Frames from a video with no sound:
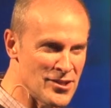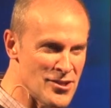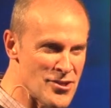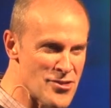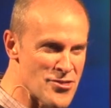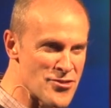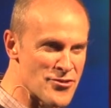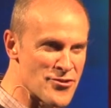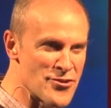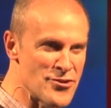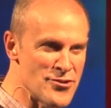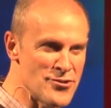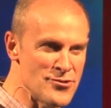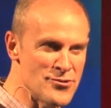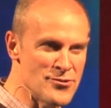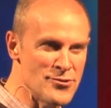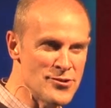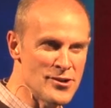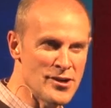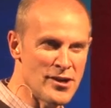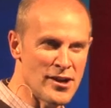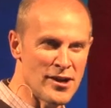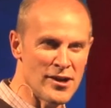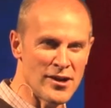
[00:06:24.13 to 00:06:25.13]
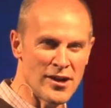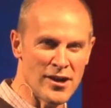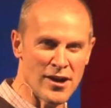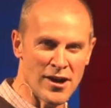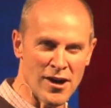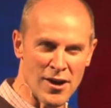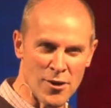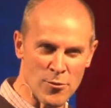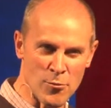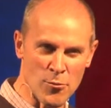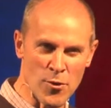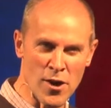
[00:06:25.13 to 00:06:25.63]
through
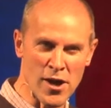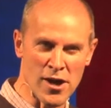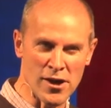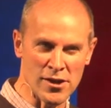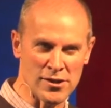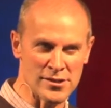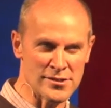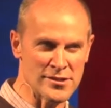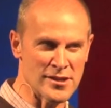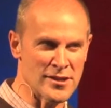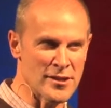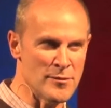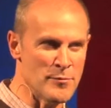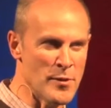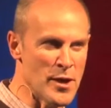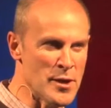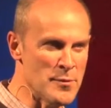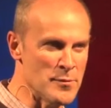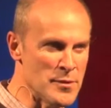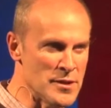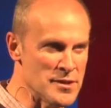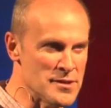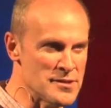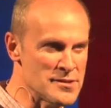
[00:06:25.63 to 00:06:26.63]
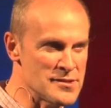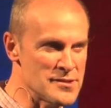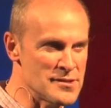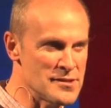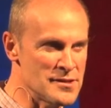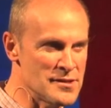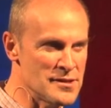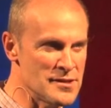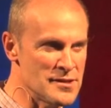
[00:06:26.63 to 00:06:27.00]
our world at the moment,